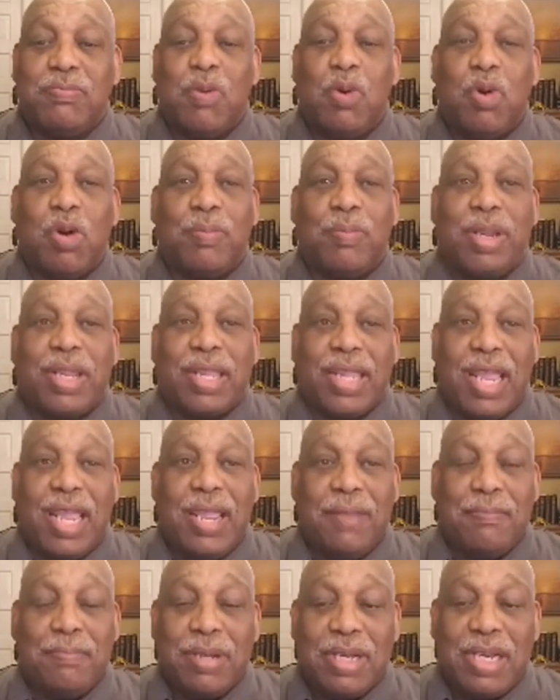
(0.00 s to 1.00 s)
more
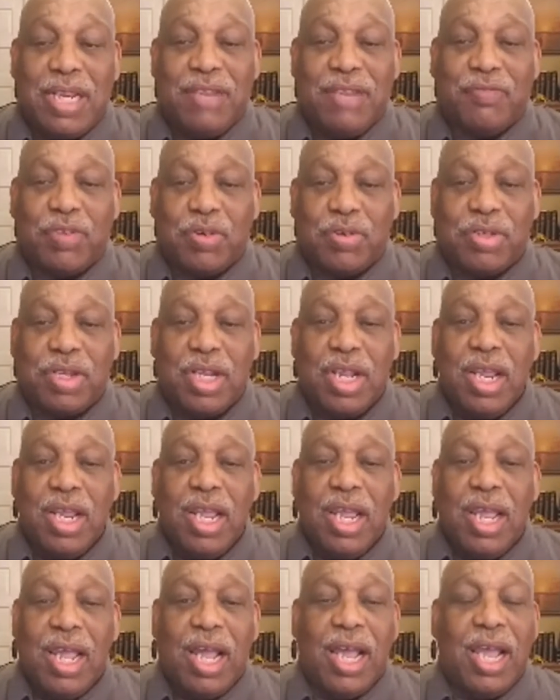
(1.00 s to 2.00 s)
became believers
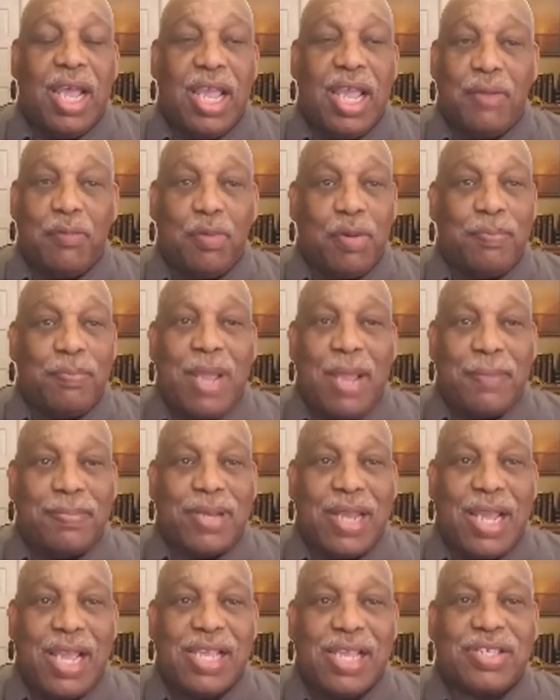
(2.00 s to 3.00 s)
uh, and were
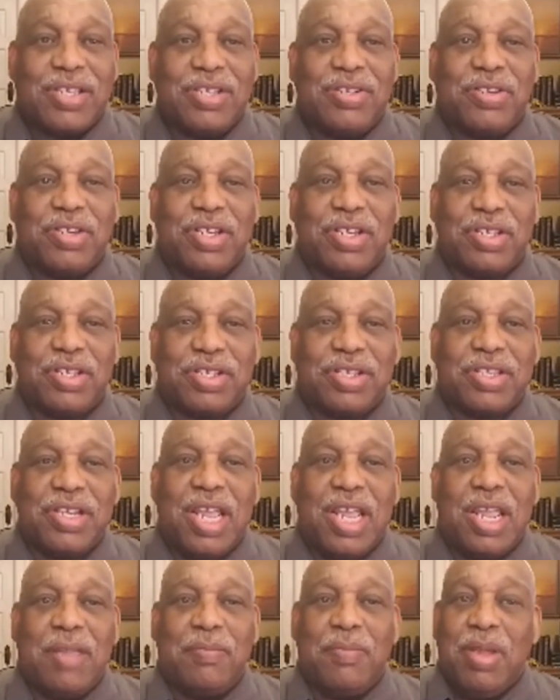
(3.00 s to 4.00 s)
baptized in Jesus'
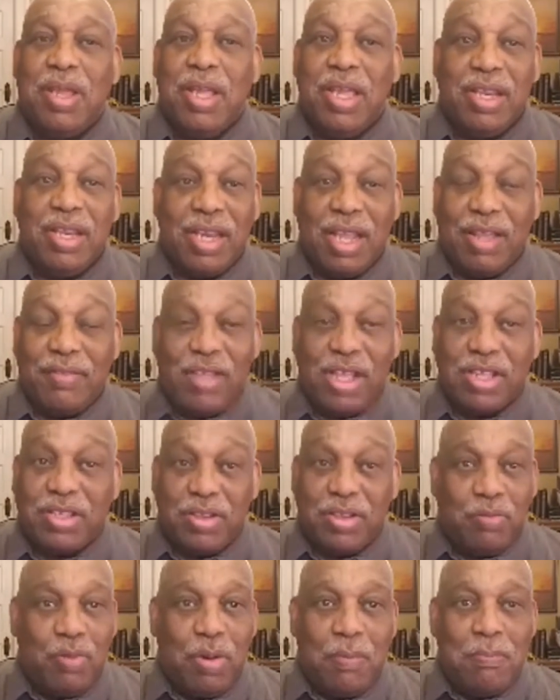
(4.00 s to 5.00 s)
name. Now
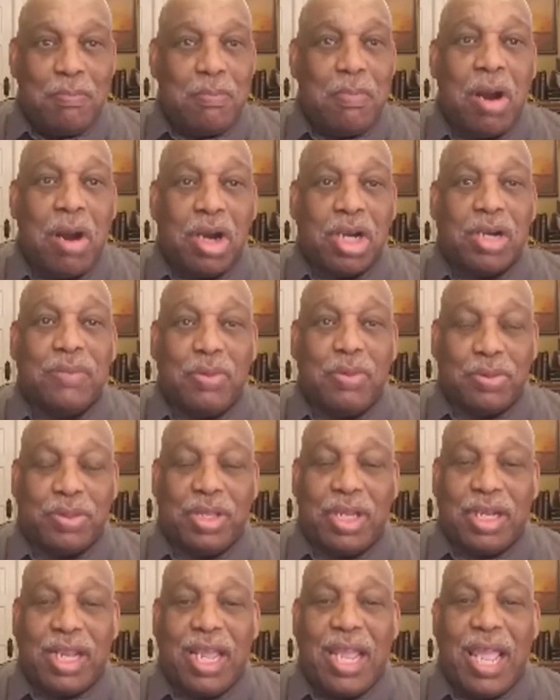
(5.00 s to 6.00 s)
that's a remarkable
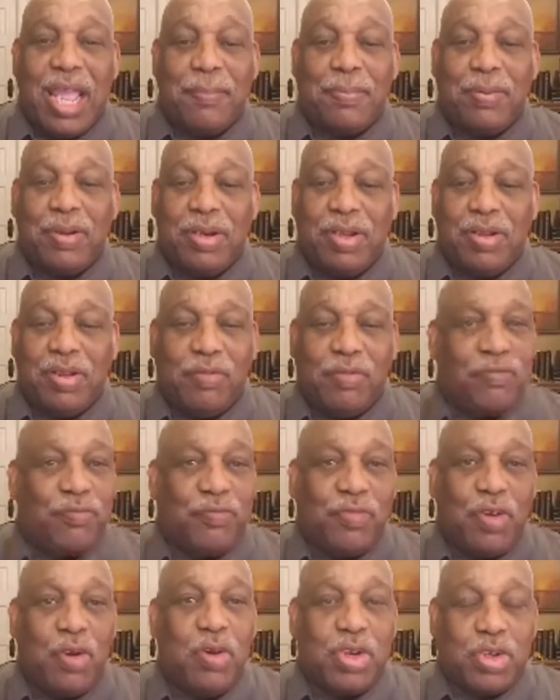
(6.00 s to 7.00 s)
thing to happen
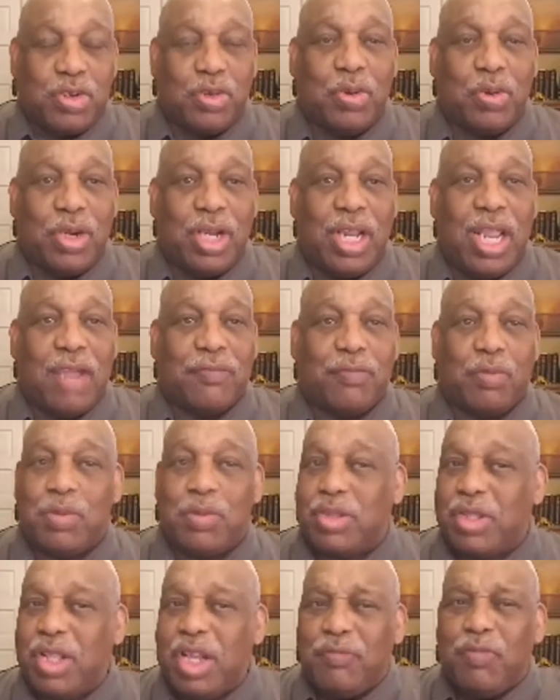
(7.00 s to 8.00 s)
very shortly
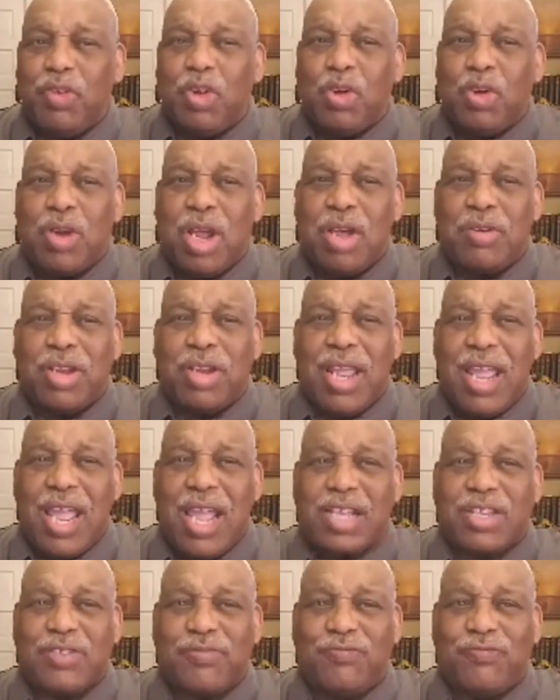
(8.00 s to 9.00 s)
afterwards. Then if you go down to
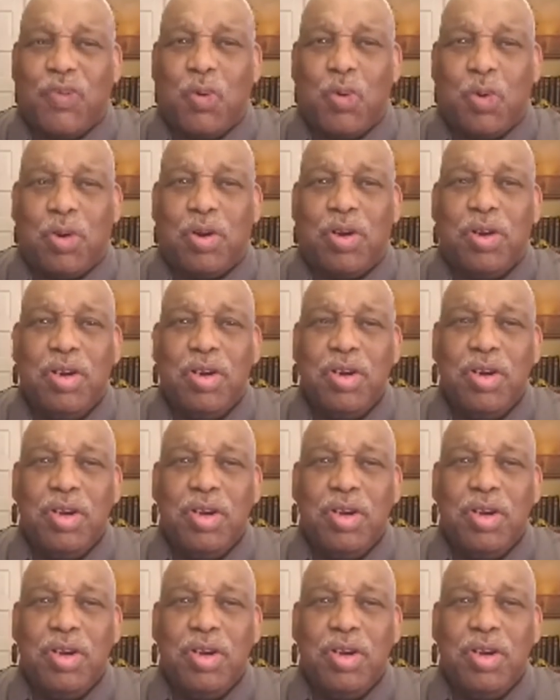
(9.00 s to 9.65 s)
Acts 4,